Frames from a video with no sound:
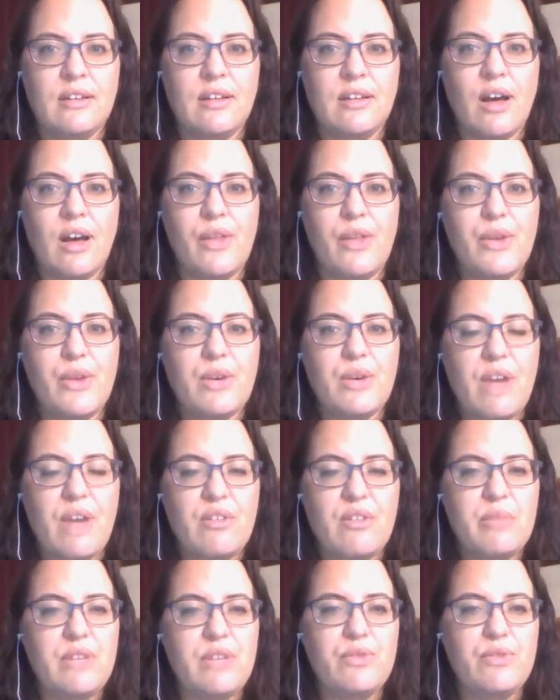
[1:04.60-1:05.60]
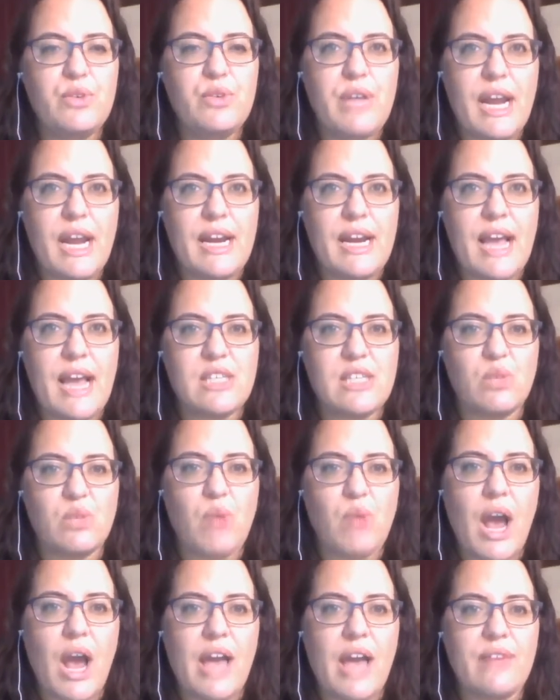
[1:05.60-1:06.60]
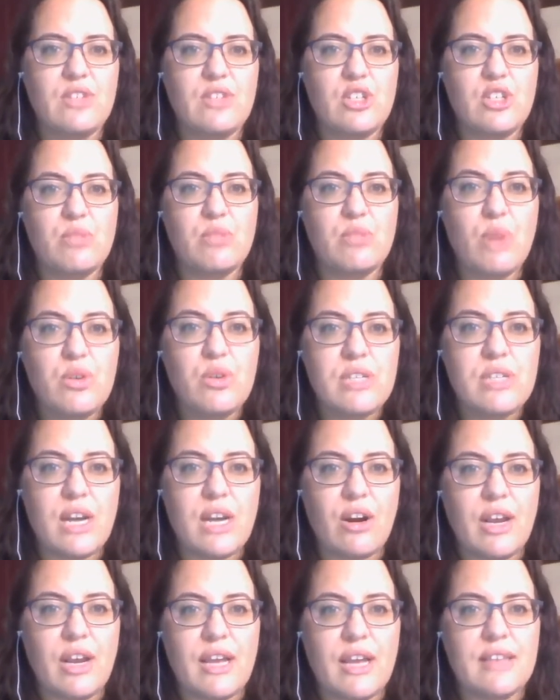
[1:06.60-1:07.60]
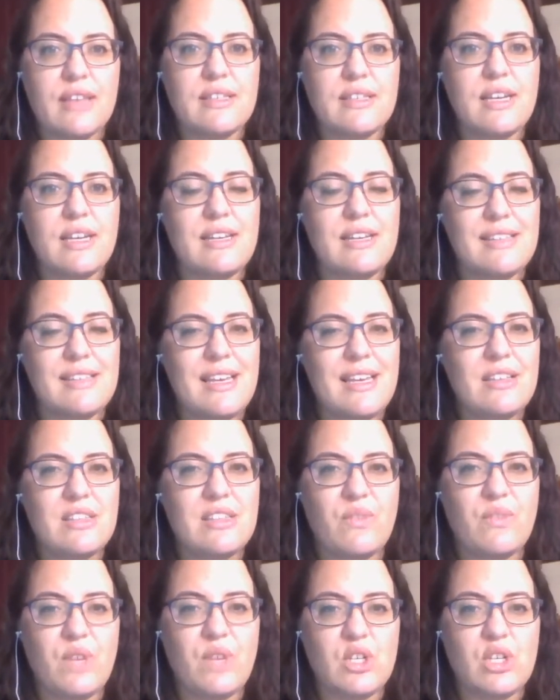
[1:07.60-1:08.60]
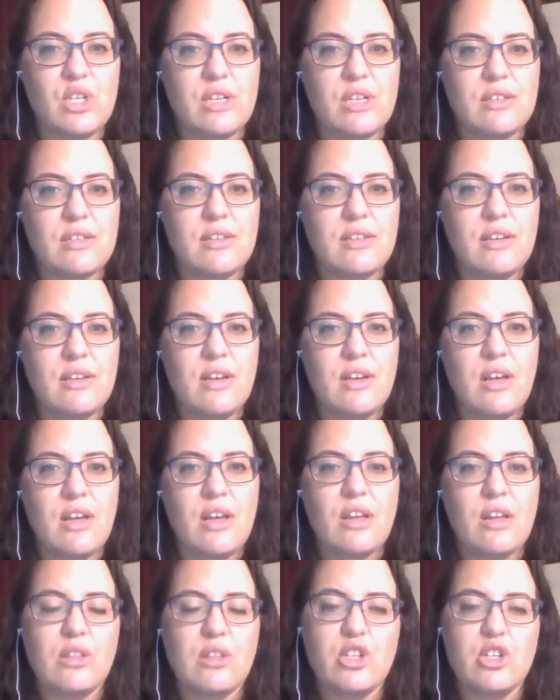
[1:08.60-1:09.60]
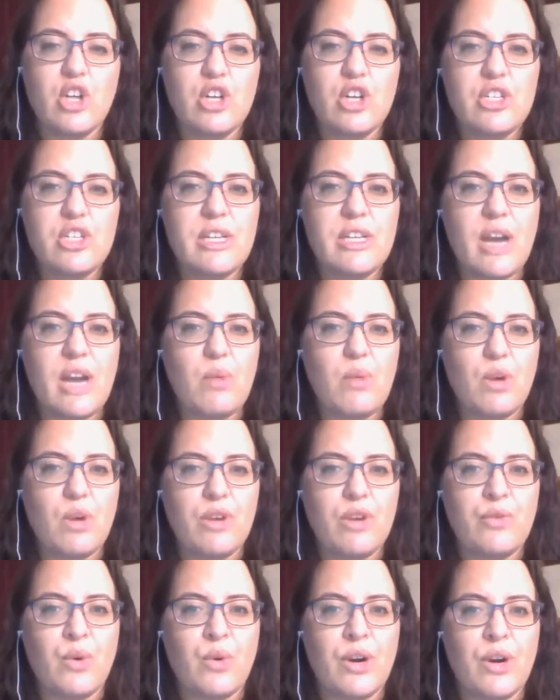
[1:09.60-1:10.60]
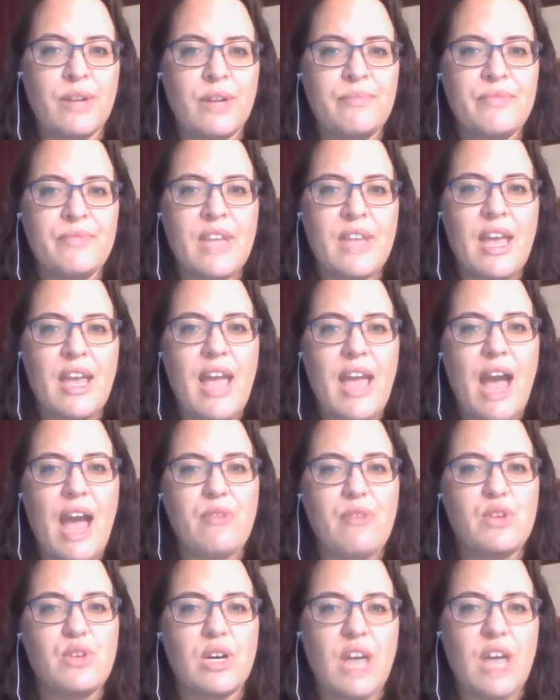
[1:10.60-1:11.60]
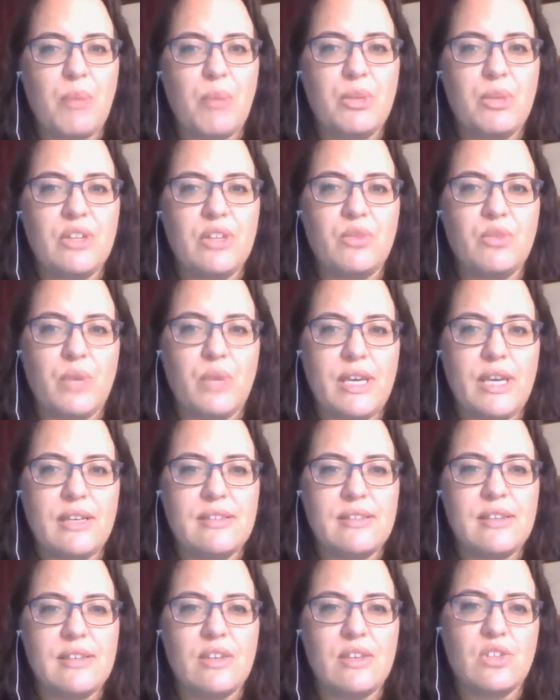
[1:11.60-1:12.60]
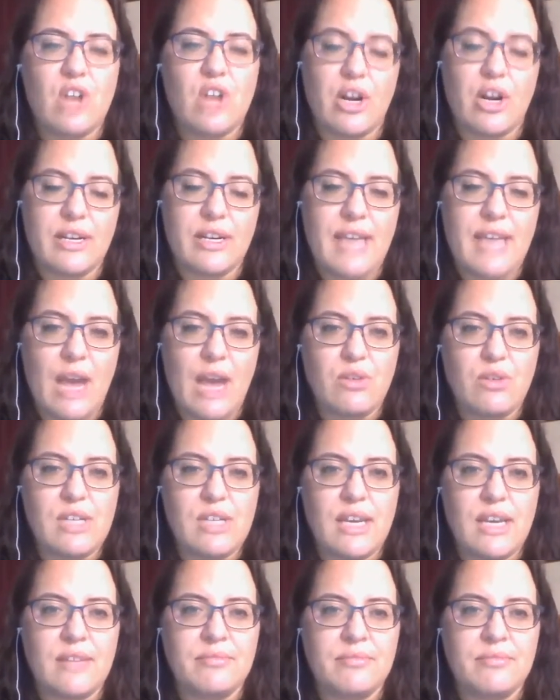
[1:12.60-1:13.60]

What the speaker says: Although government food aid has arrived to most areas, it is insufficient. The church that I work for, after a couple of weeks, started counting.